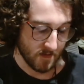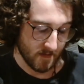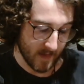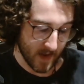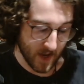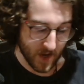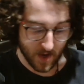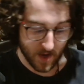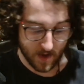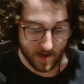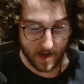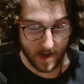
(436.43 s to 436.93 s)

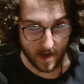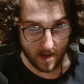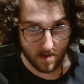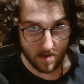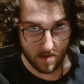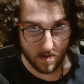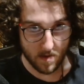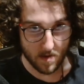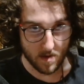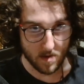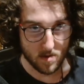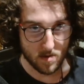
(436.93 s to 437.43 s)
just had
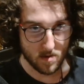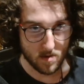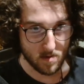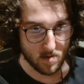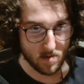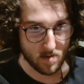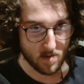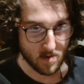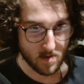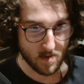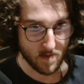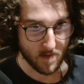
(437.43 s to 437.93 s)
this
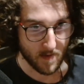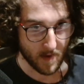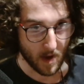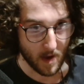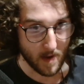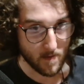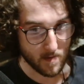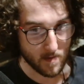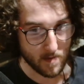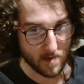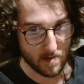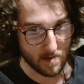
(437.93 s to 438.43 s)

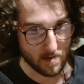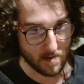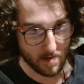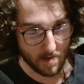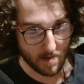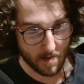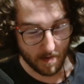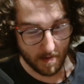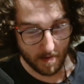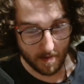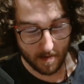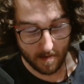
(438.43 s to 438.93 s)
survival
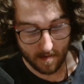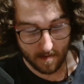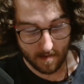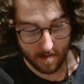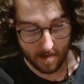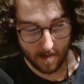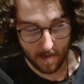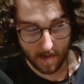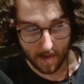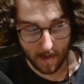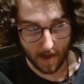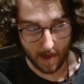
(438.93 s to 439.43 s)

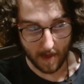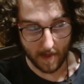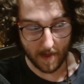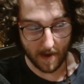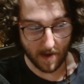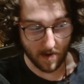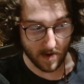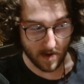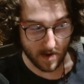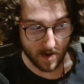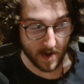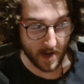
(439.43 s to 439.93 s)
thing that
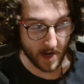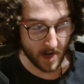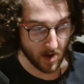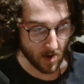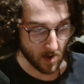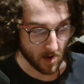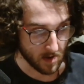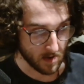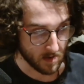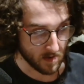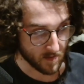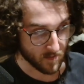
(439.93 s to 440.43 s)
had kicked on
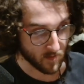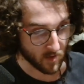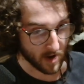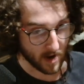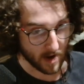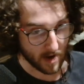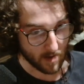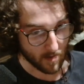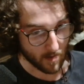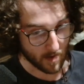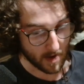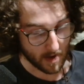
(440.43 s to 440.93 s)
in his
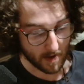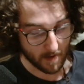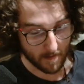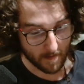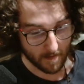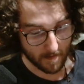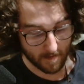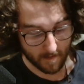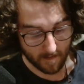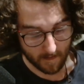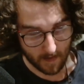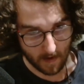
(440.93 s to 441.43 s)
brain where he
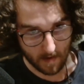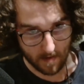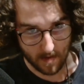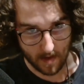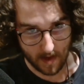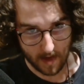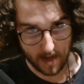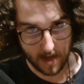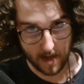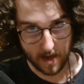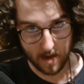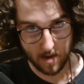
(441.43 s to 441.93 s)
felt
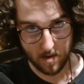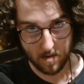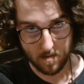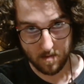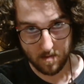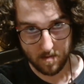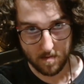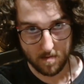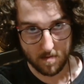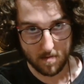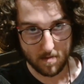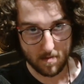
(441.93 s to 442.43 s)
like he
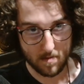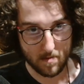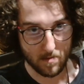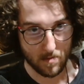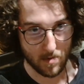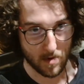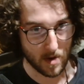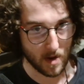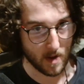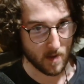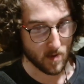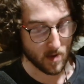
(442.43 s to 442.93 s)
would
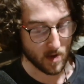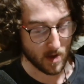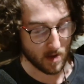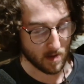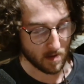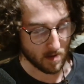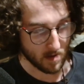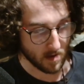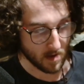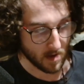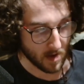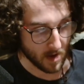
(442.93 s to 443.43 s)
never get
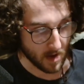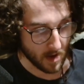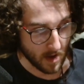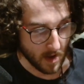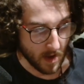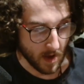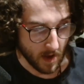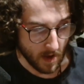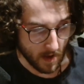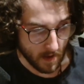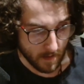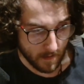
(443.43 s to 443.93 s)

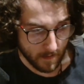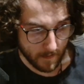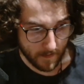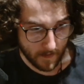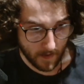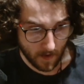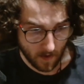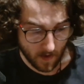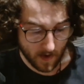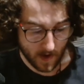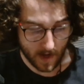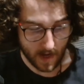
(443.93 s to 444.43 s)

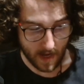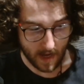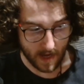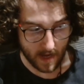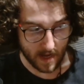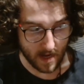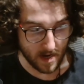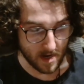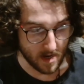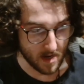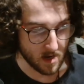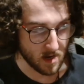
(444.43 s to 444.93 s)
food
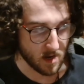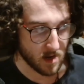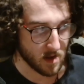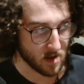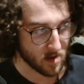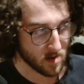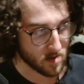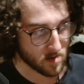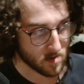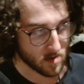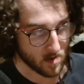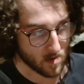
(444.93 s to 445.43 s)
again.
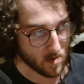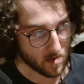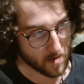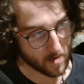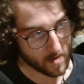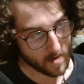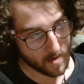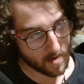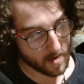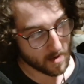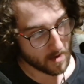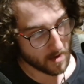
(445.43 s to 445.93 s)
So
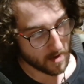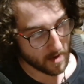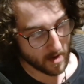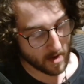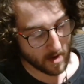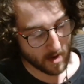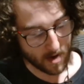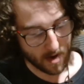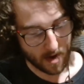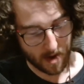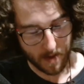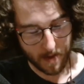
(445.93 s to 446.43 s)

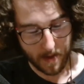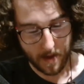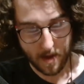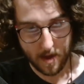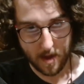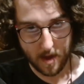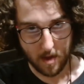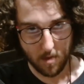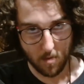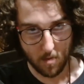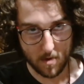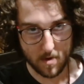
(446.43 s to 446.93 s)
I think
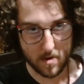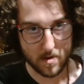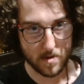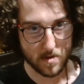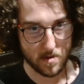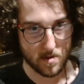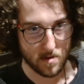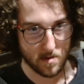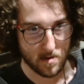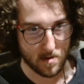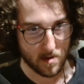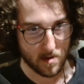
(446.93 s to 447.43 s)
he was